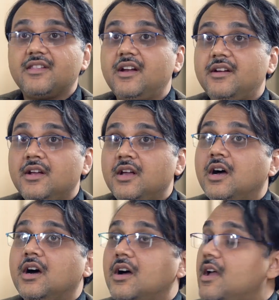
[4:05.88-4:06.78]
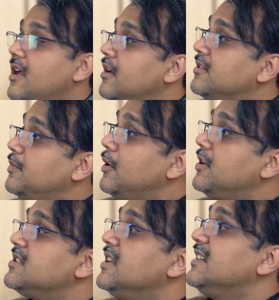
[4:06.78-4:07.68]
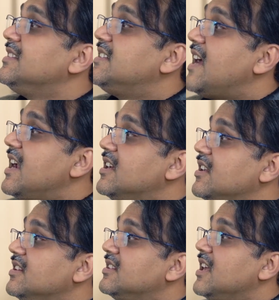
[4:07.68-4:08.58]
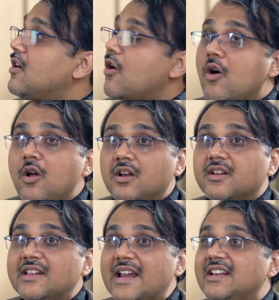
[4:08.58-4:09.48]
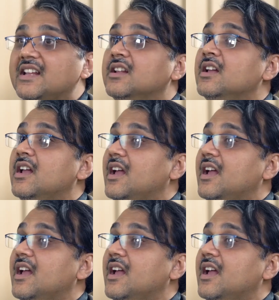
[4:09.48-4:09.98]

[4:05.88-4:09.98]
I read in reports that they are all getting